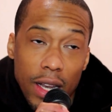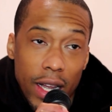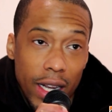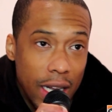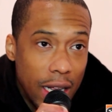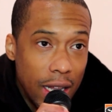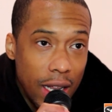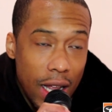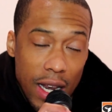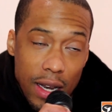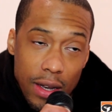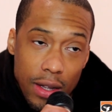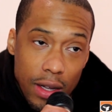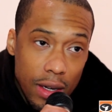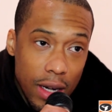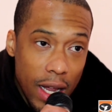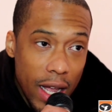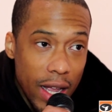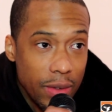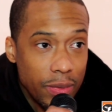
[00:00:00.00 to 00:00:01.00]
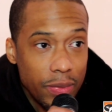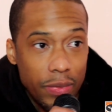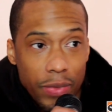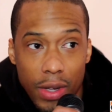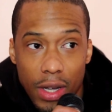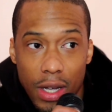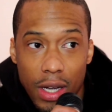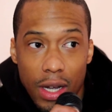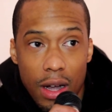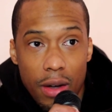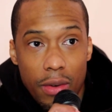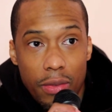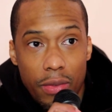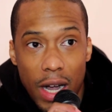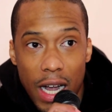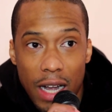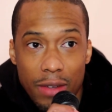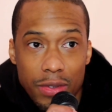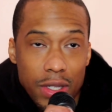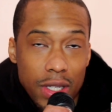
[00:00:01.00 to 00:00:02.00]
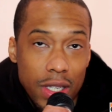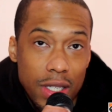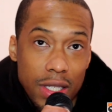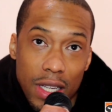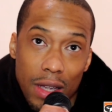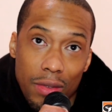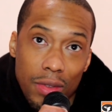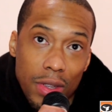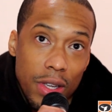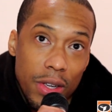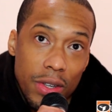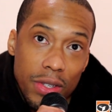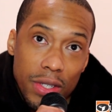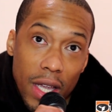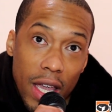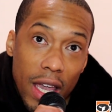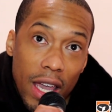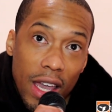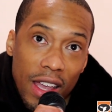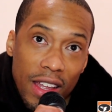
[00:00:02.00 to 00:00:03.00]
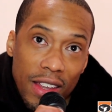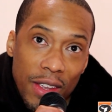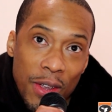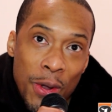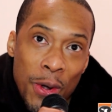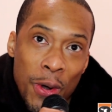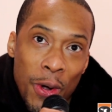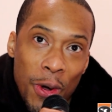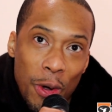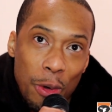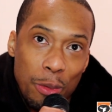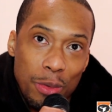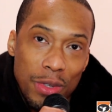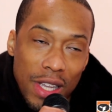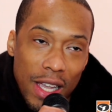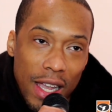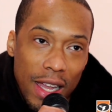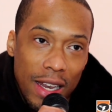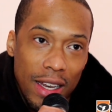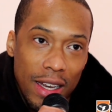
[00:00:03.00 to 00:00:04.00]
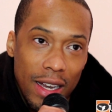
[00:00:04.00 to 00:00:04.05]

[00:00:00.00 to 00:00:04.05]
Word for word: Like I, I look like five, six, seven years ahead, you know what I'm saying?